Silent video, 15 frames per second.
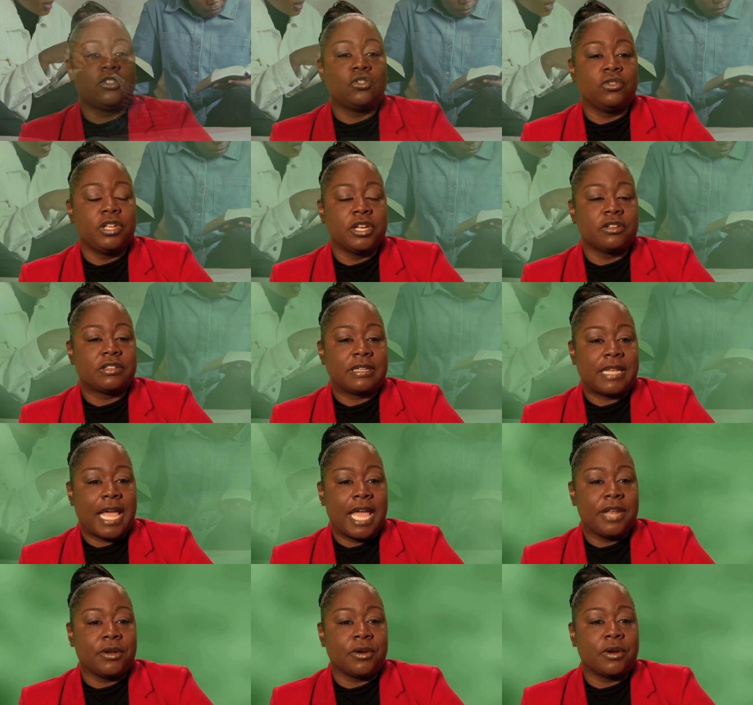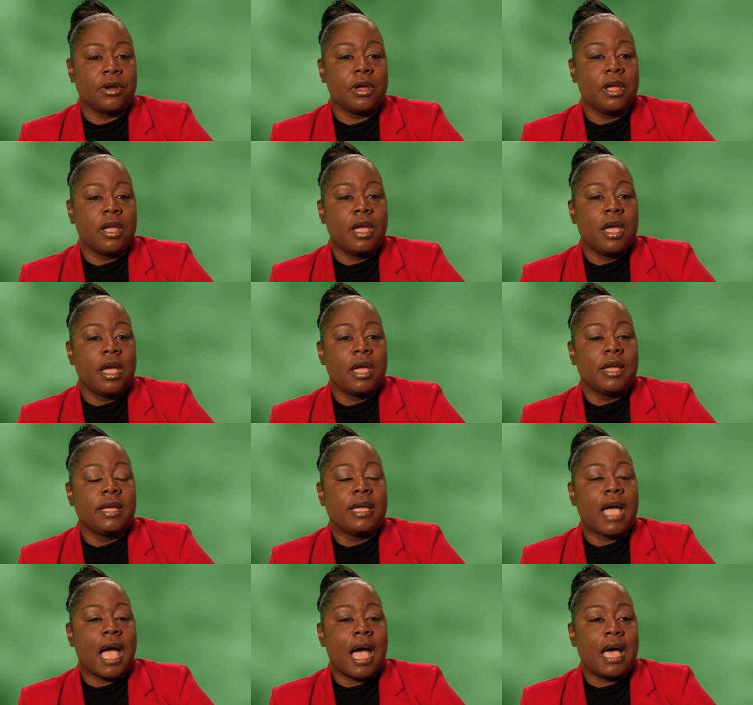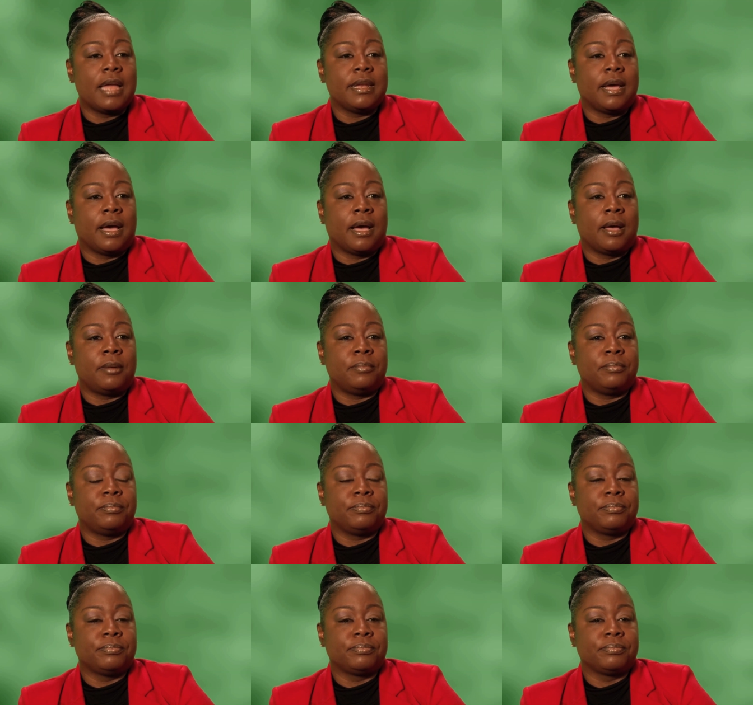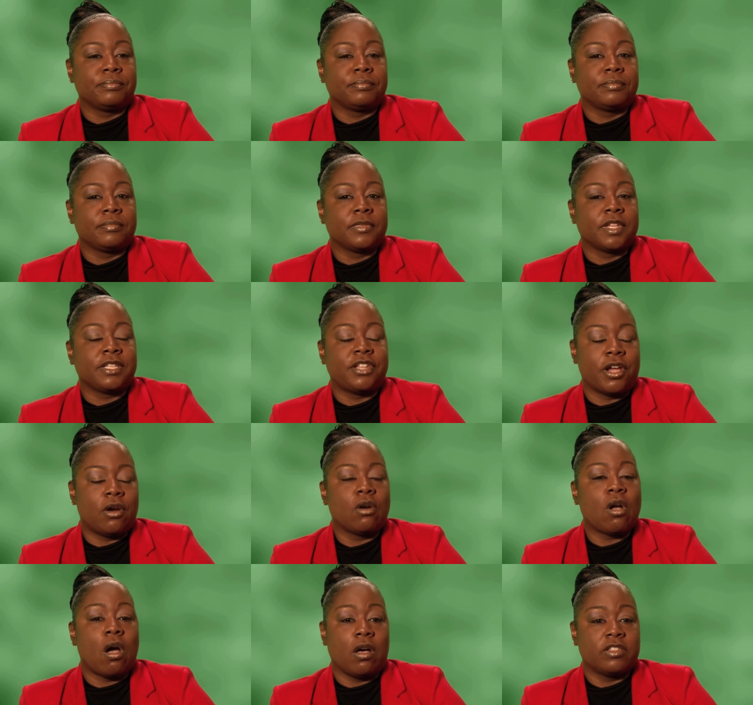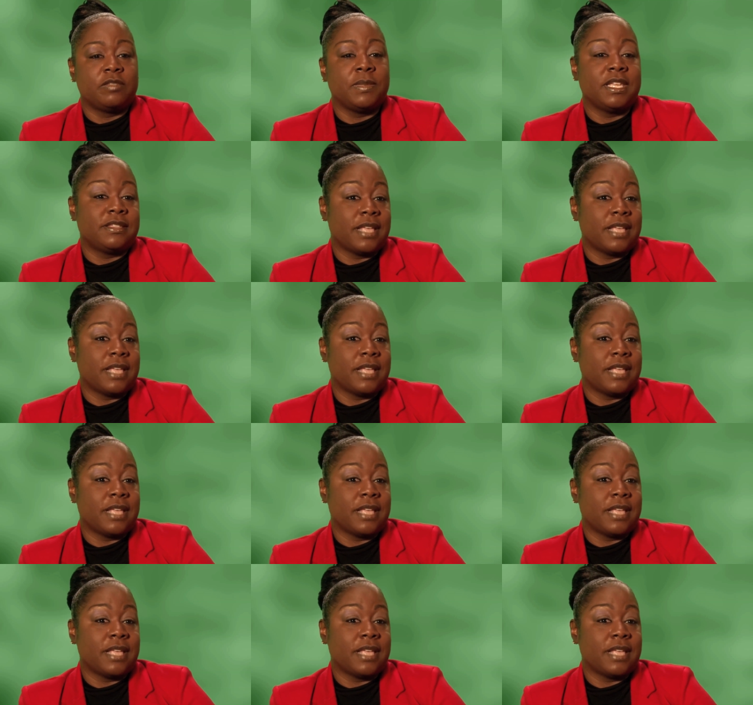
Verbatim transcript: two years later, God, um, Daryl calls me and